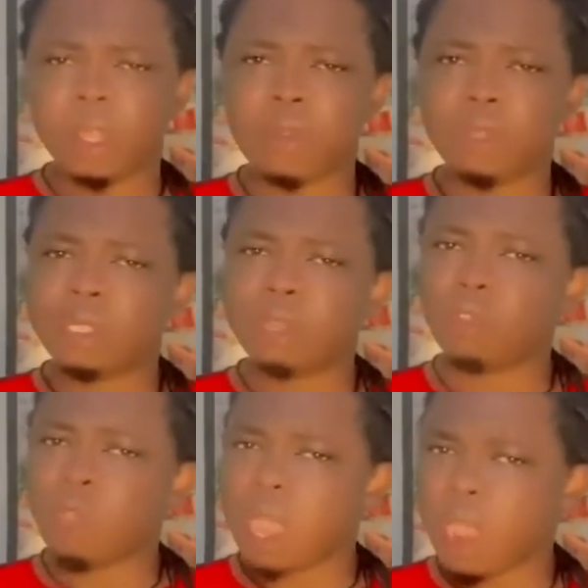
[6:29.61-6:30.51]
There is this
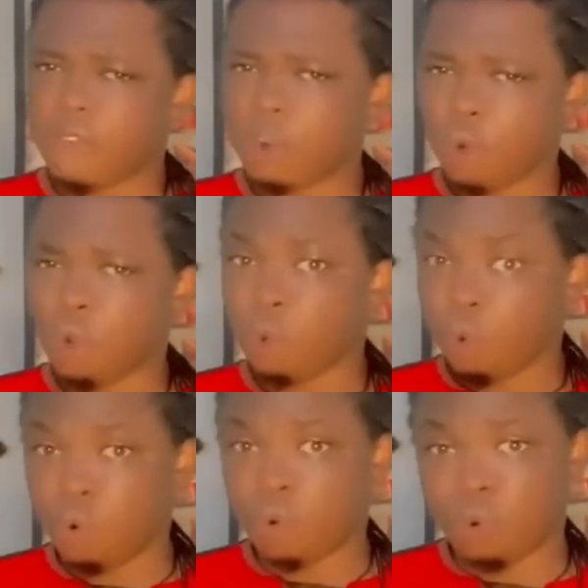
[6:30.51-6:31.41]
young guy from
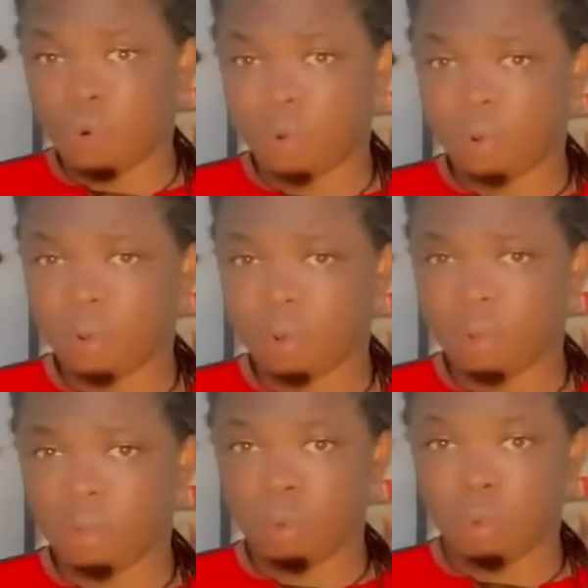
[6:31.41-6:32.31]
Konongo.
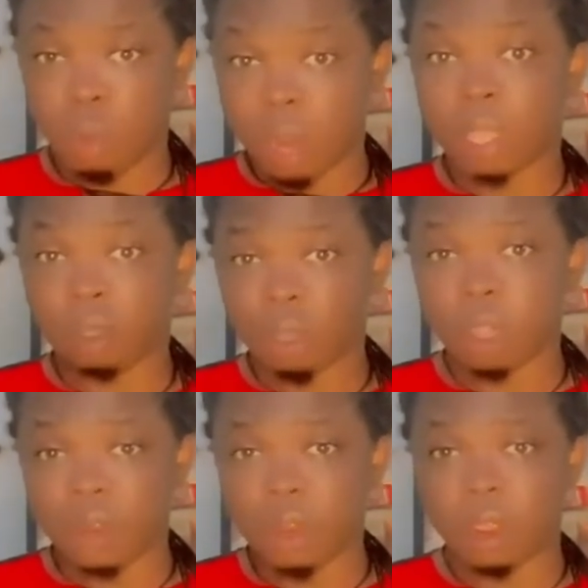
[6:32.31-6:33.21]
One can just want
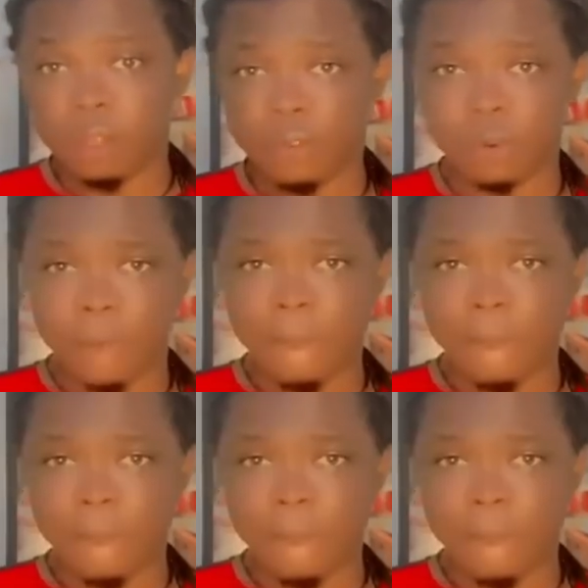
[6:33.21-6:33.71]
you very careful.